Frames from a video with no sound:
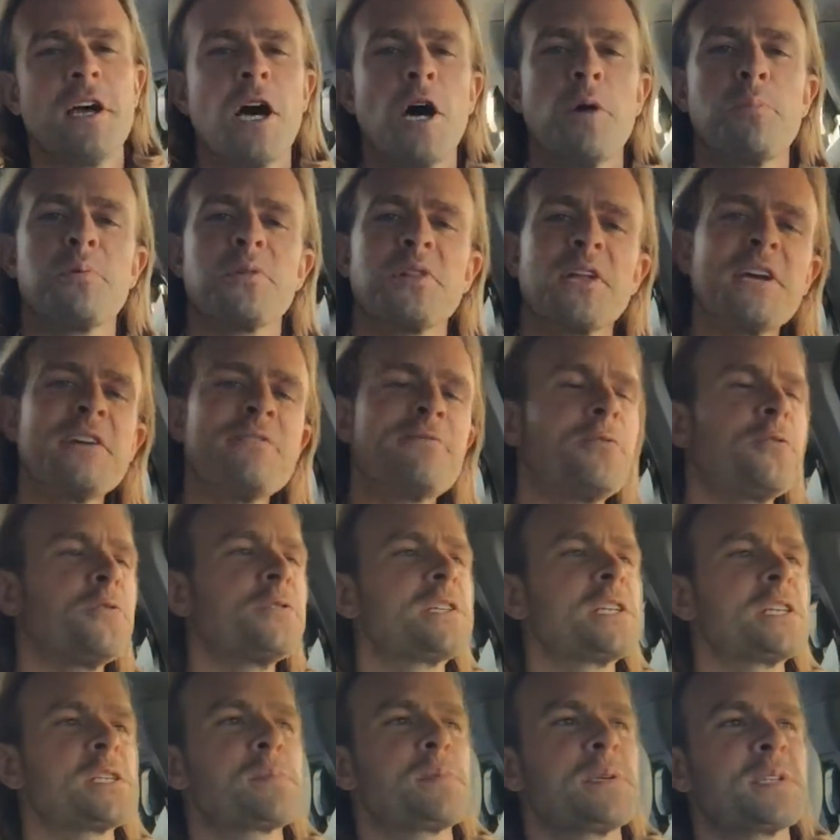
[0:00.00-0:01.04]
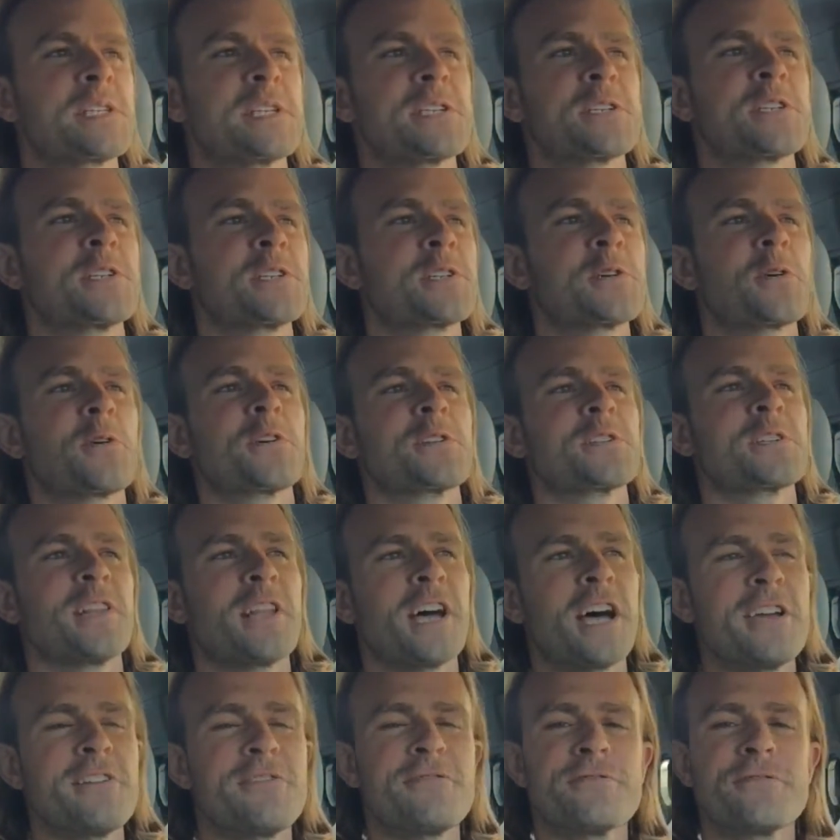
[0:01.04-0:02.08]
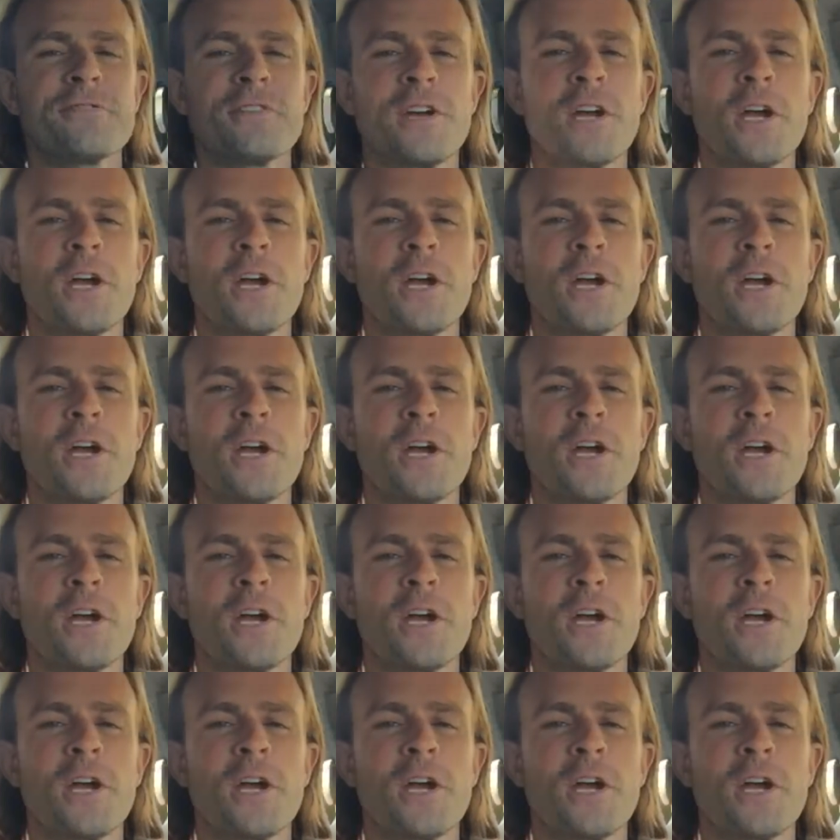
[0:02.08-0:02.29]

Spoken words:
a playful disposition towards life